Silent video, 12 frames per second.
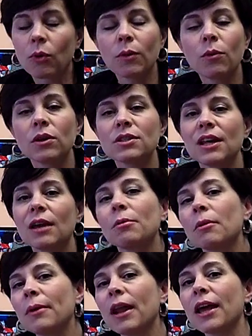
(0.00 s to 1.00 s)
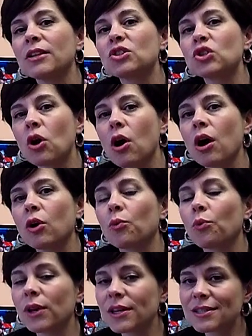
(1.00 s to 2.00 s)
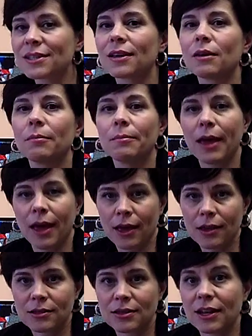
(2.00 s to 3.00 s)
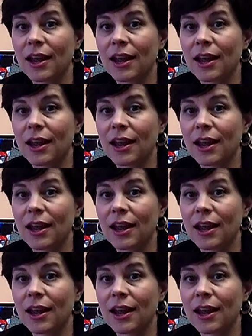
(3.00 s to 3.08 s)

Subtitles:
we want to implement a strong risk-based